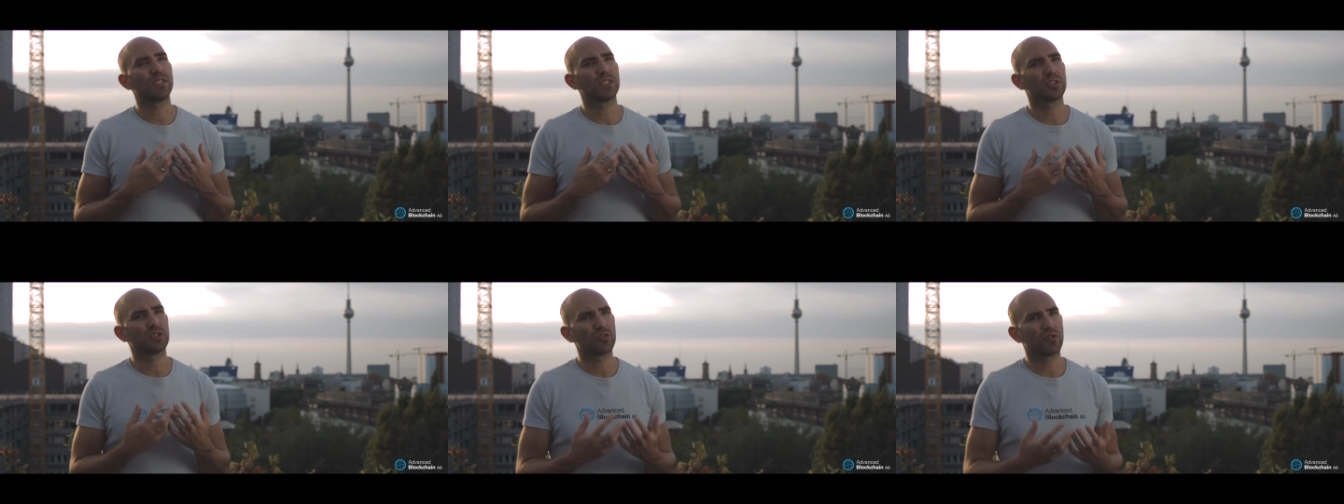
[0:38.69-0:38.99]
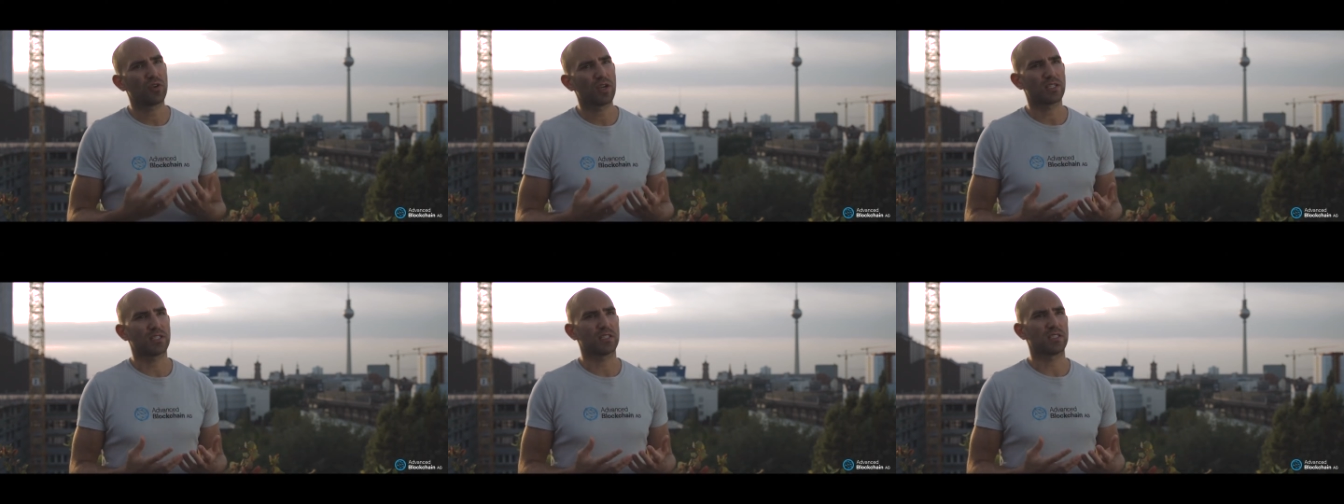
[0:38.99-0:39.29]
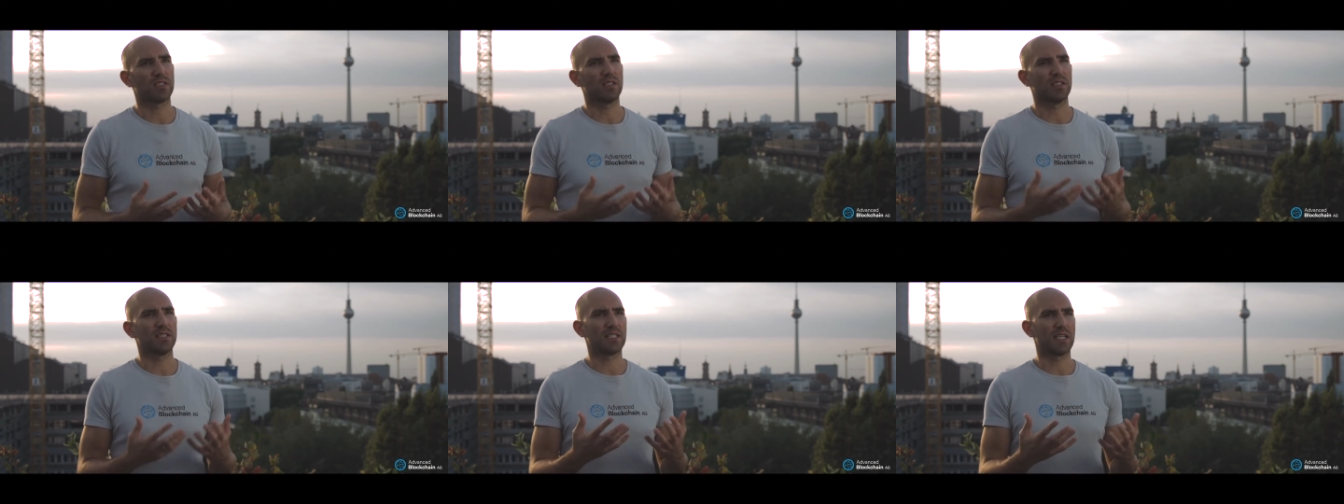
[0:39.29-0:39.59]

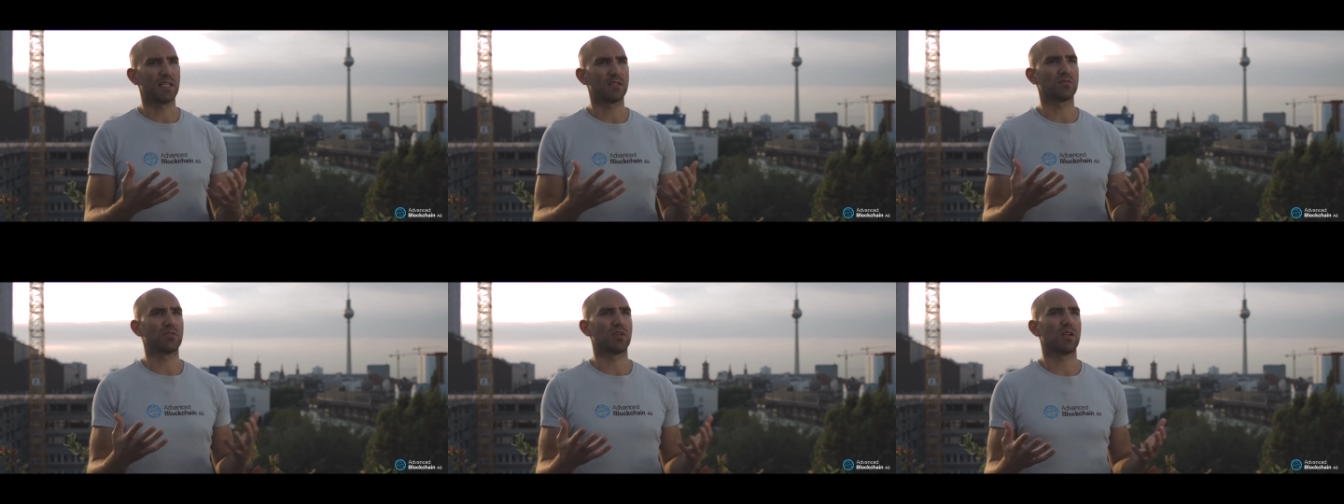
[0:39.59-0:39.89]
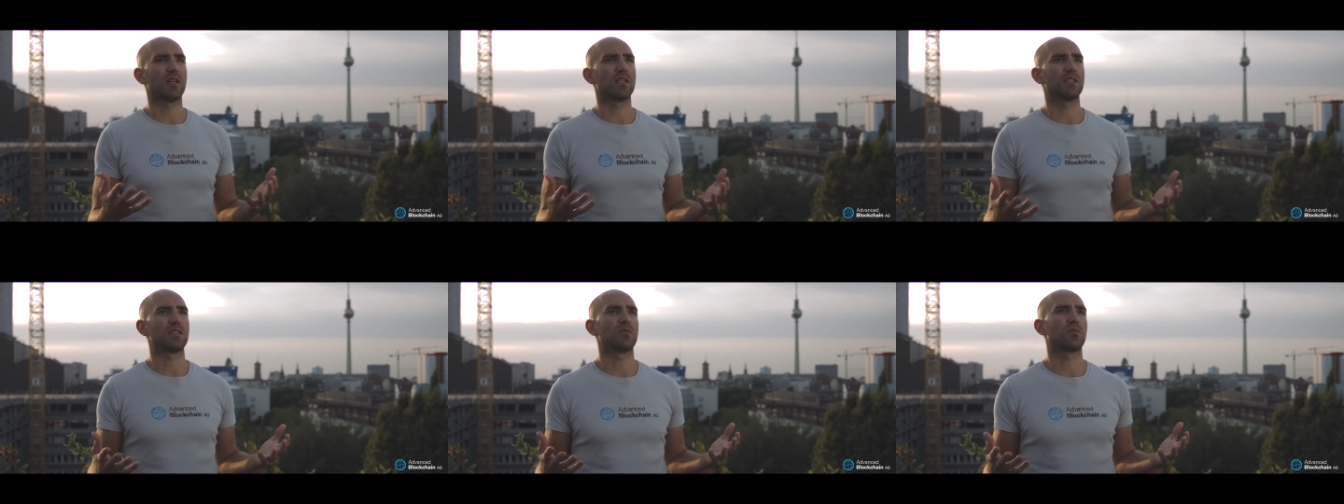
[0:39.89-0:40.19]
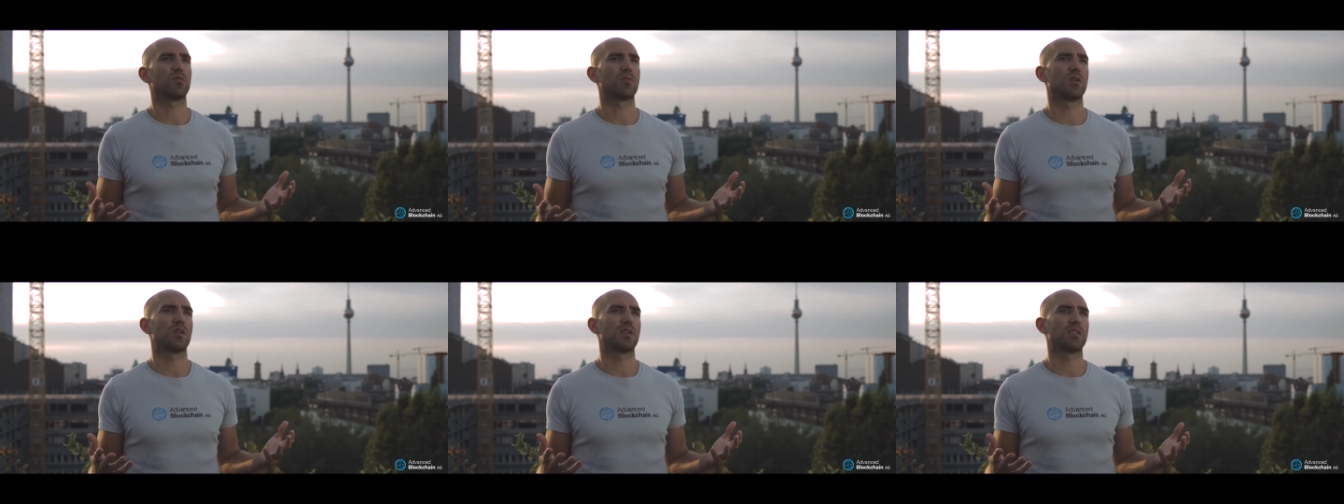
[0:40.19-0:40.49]
trust in centralized
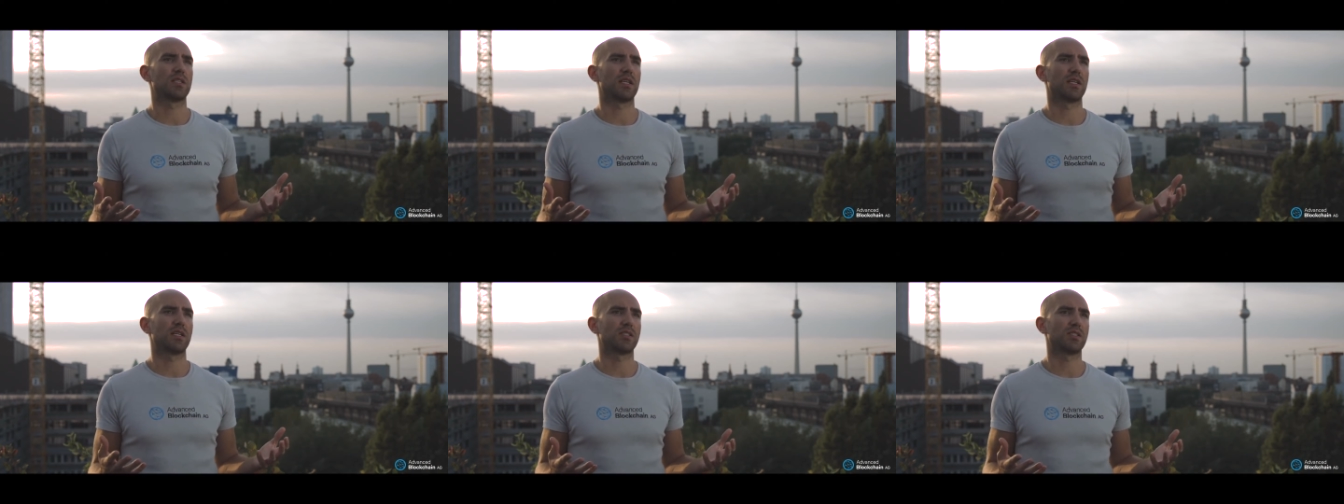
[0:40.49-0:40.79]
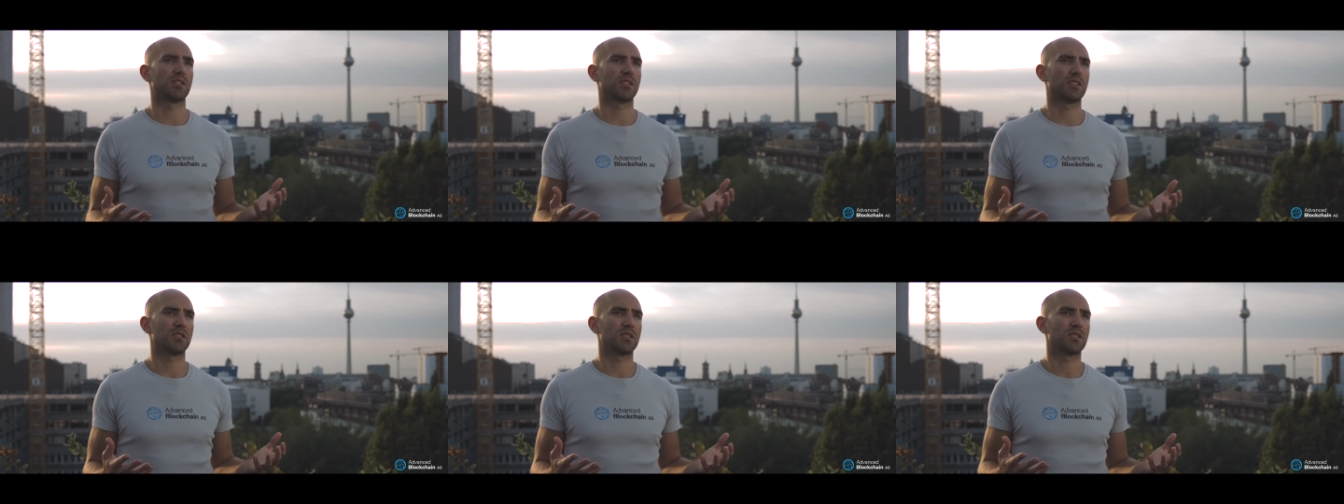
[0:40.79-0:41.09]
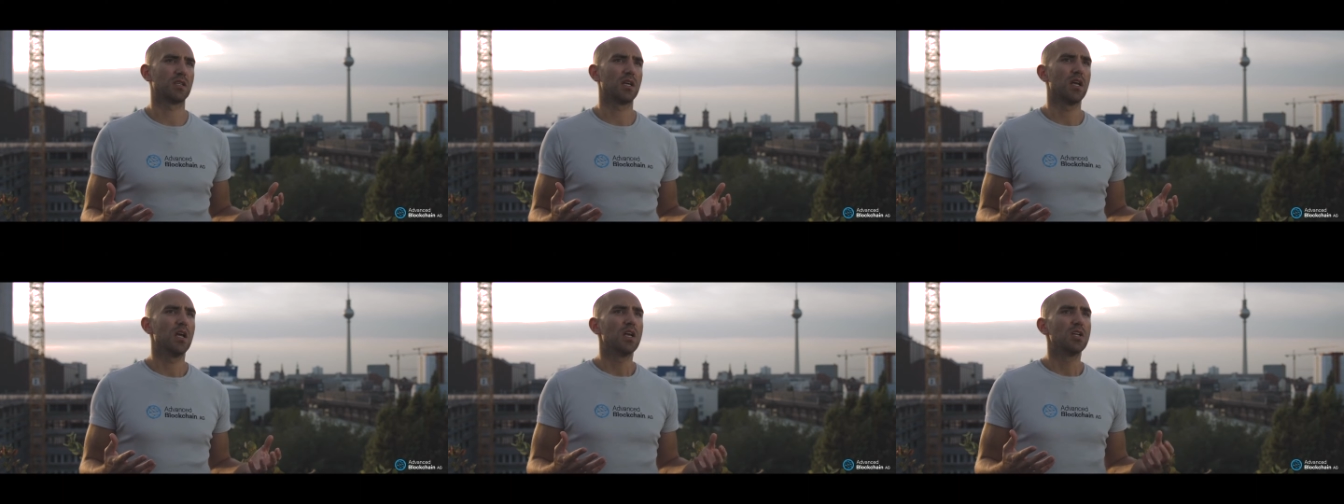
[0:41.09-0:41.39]

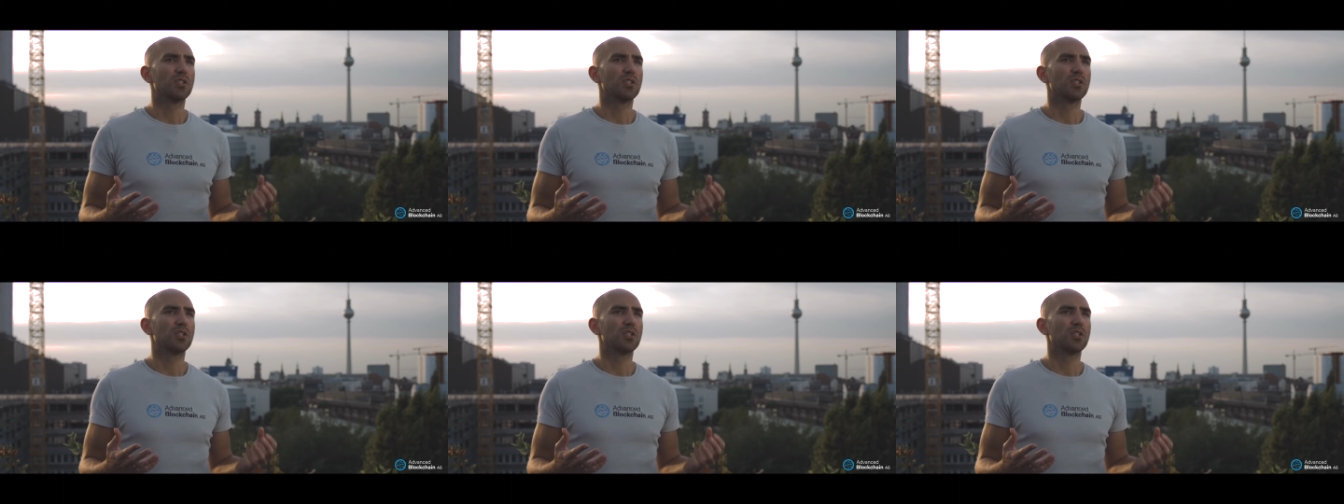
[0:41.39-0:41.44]
organizations